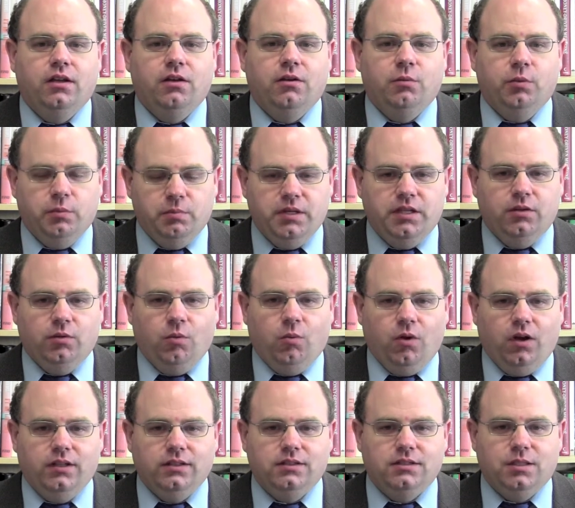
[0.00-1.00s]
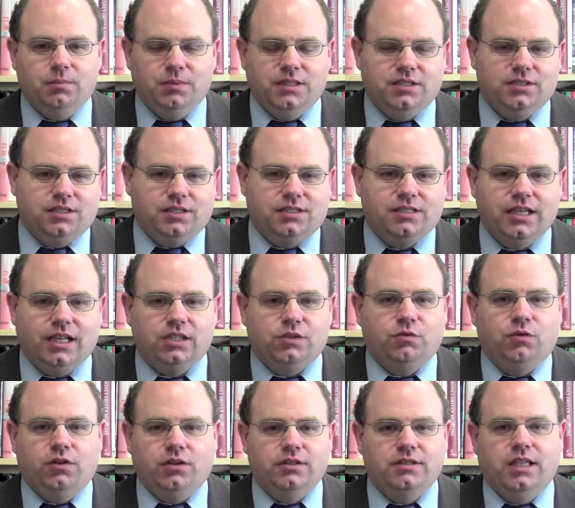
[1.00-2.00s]
would be the ones to be
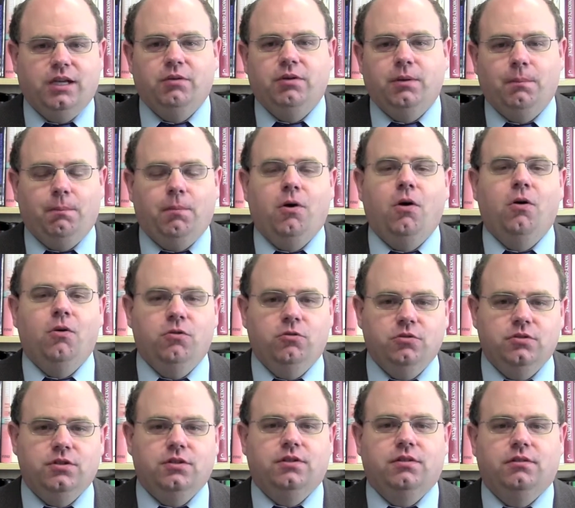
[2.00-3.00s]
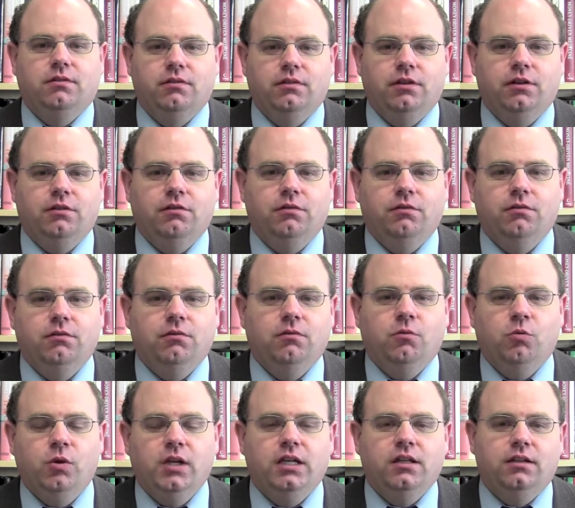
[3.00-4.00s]
successful because they would impose their
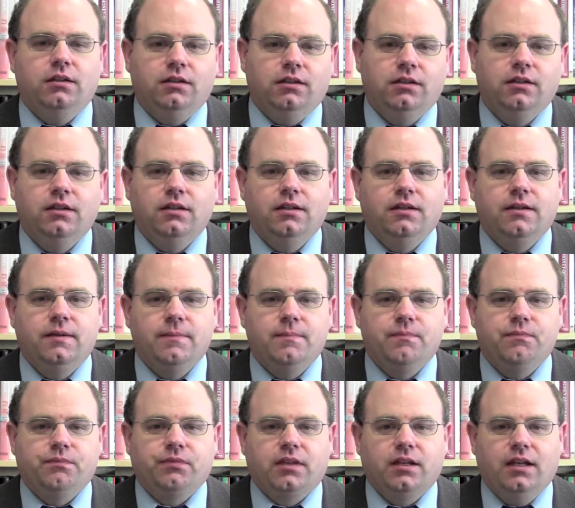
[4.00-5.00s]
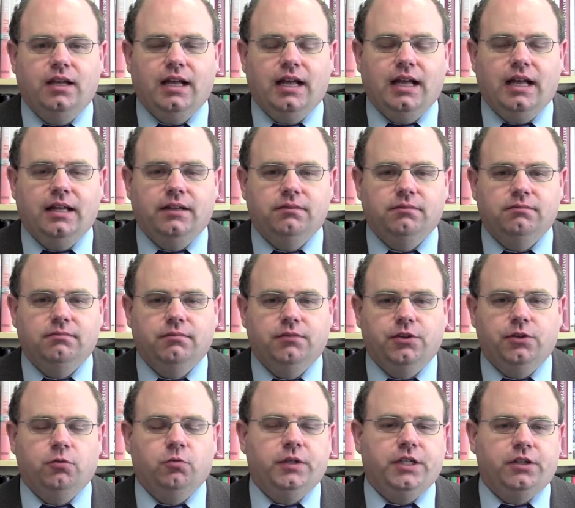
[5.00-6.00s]
will on
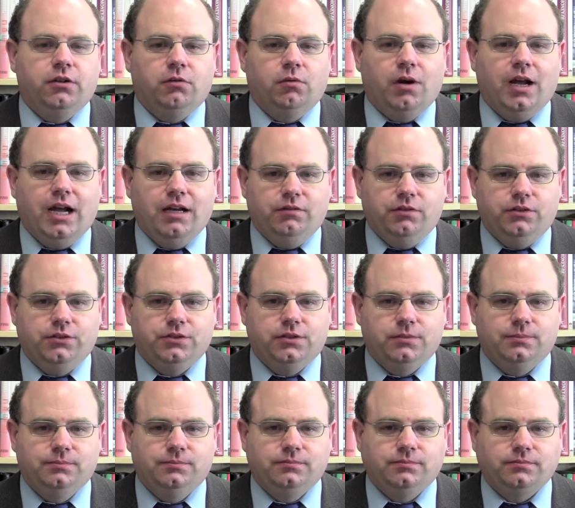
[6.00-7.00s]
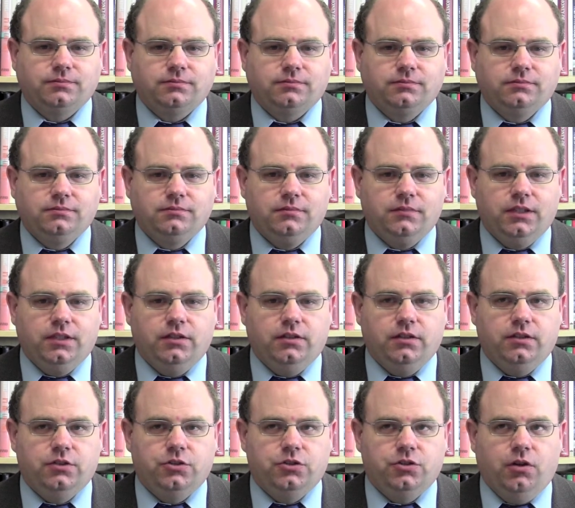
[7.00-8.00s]
their weaker rivals.
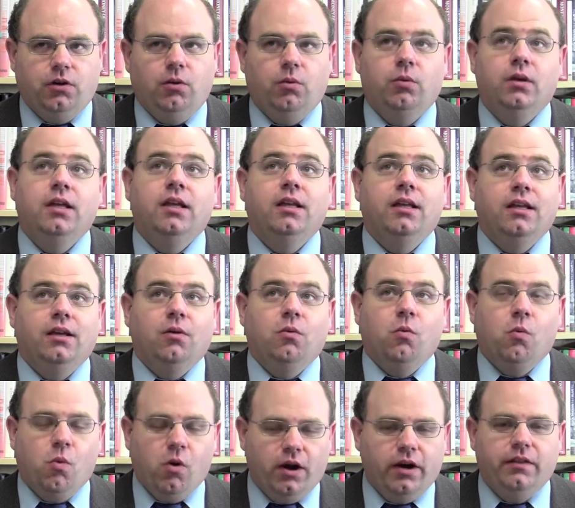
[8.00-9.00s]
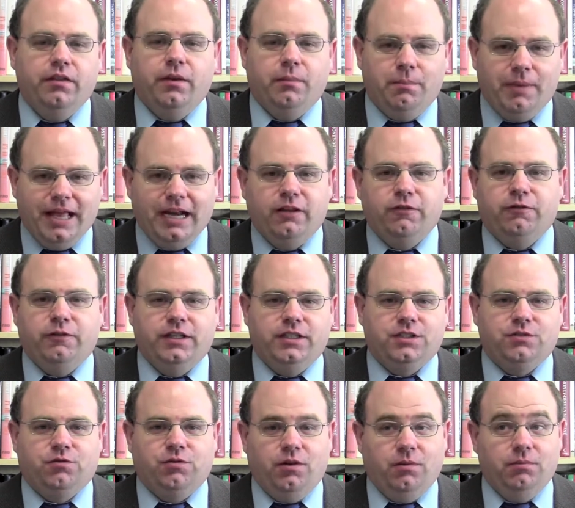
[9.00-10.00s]
So, one of the
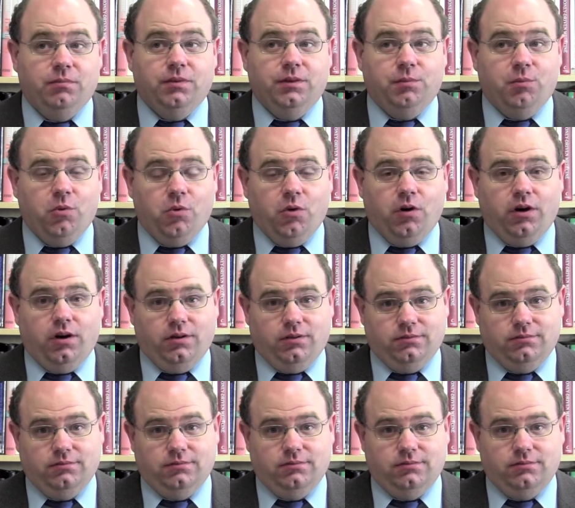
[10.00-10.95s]
benefits from the more